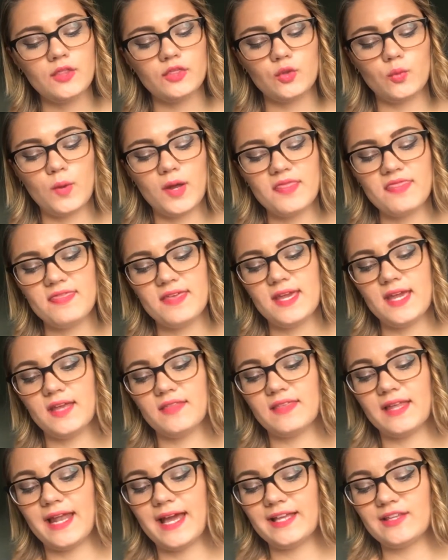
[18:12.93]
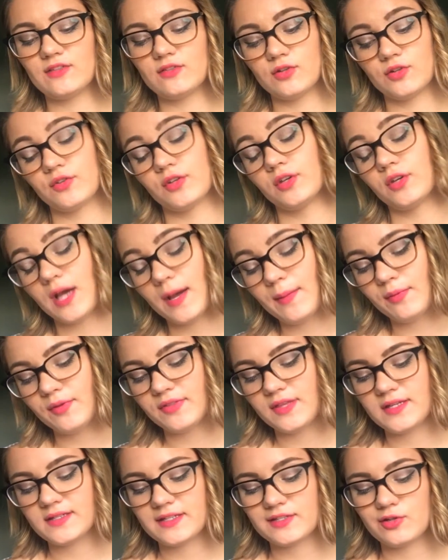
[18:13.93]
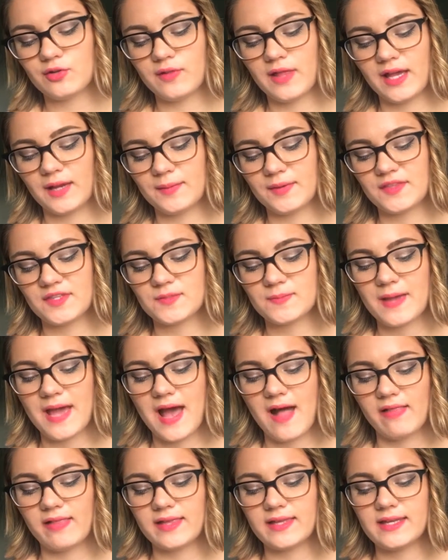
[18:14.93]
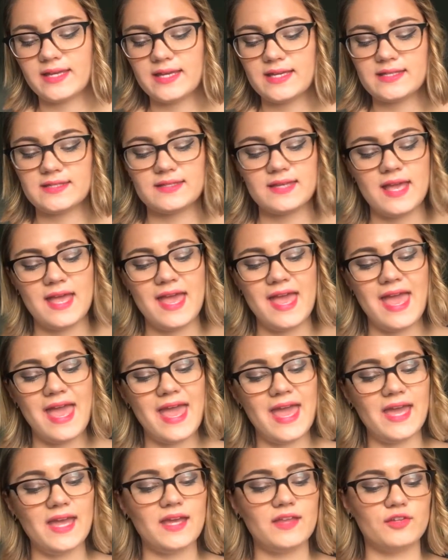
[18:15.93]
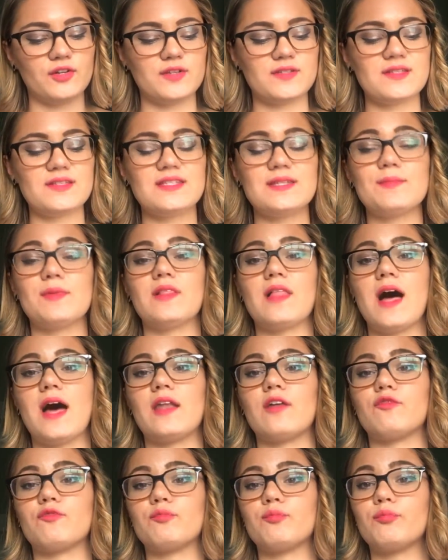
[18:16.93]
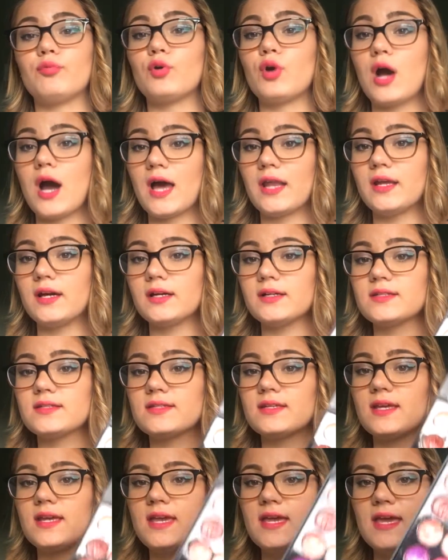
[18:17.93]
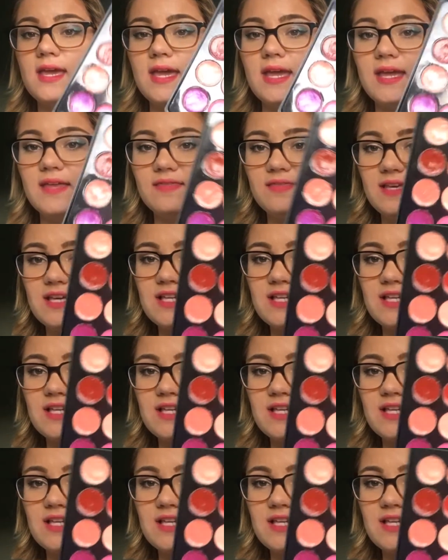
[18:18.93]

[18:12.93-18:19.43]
The one thing that the couple things I don't like about this palette is A, there doesn't seem a lot of product in